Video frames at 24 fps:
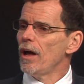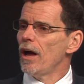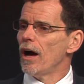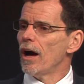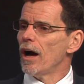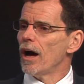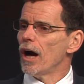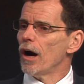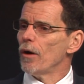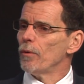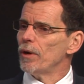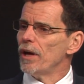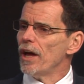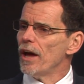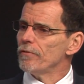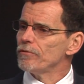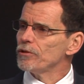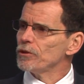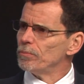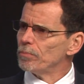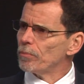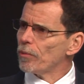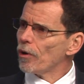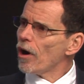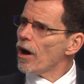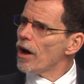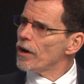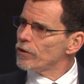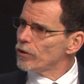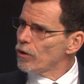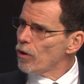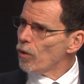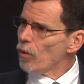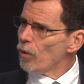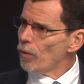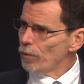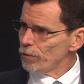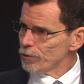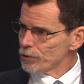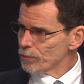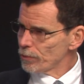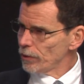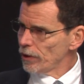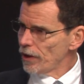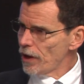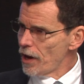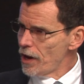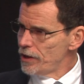Uh, we have some broad goals
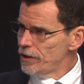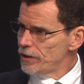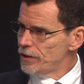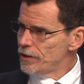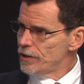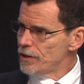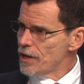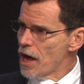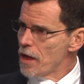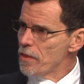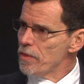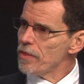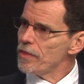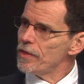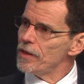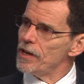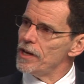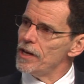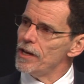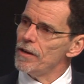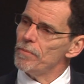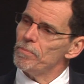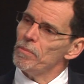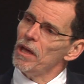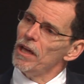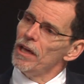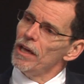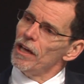related to that theme